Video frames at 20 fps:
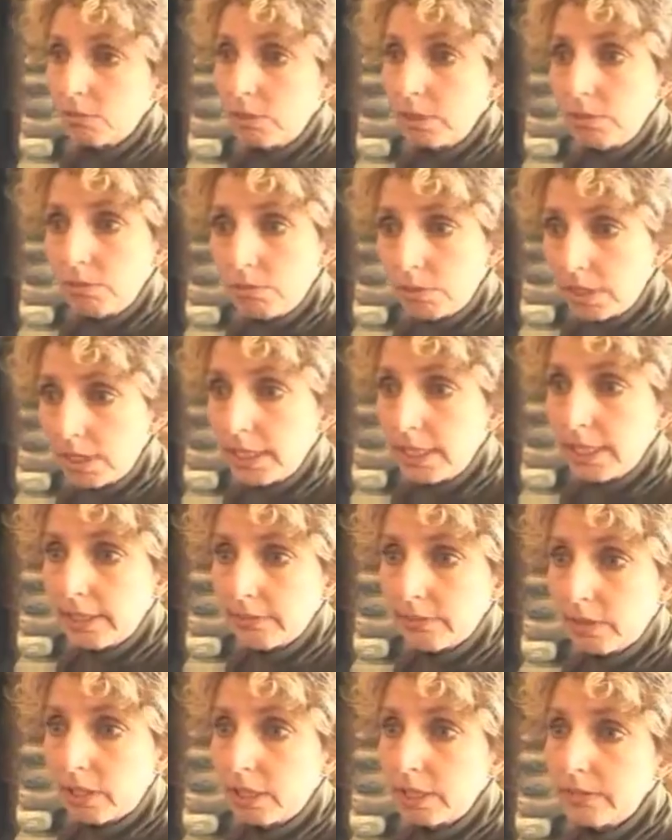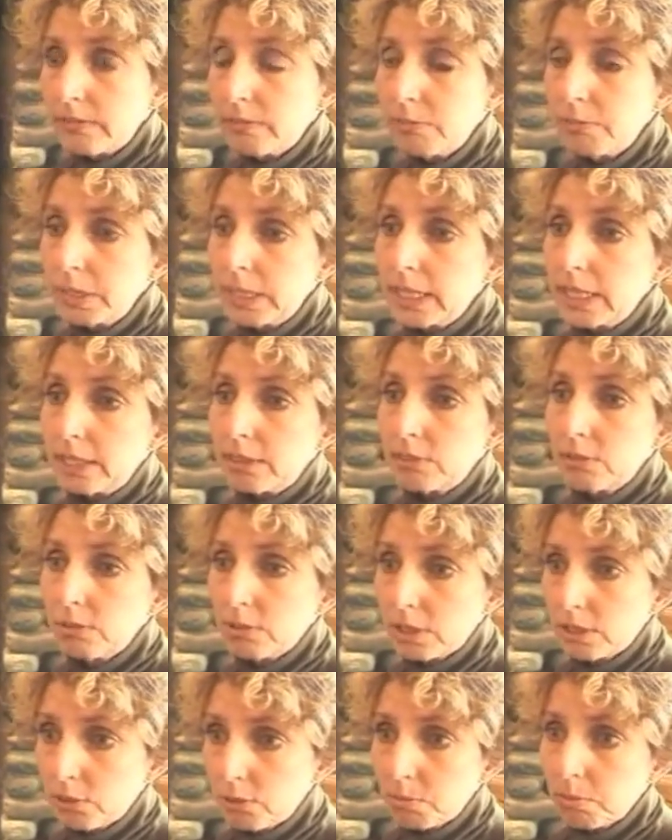we really have not even begun to
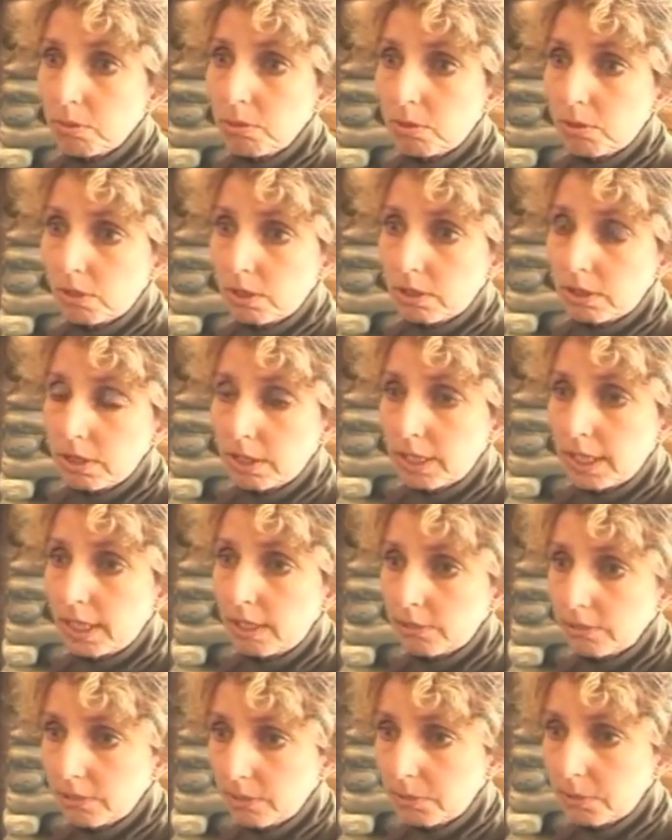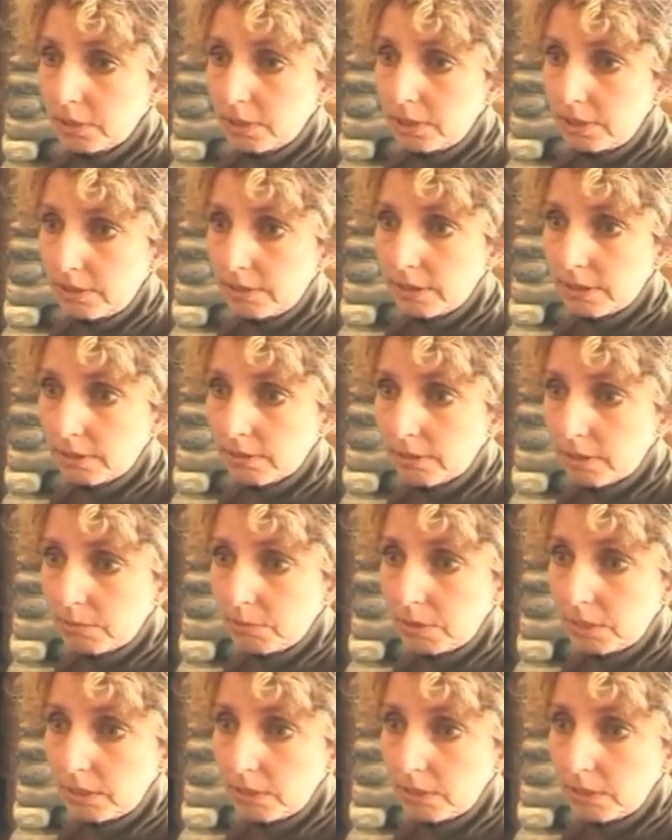explore how some of these things can be